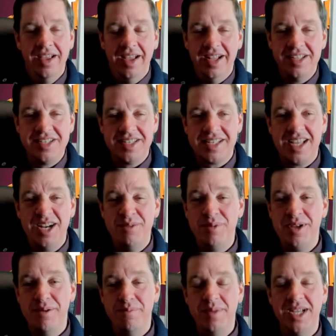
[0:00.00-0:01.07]
It's just gonna
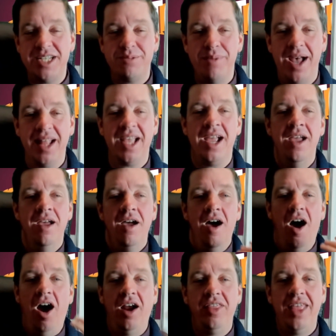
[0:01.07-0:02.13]
be a mishmash. Like,
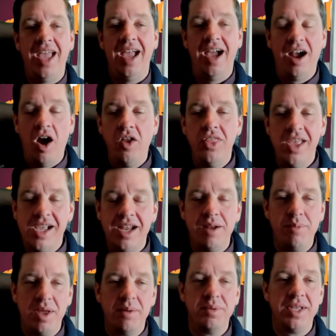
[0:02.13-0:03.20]
are they gonna
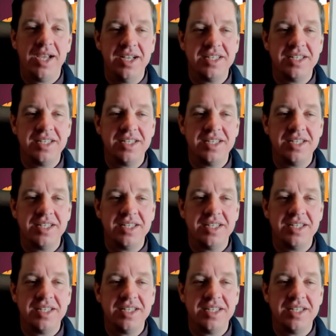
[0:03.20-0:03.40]
be able to get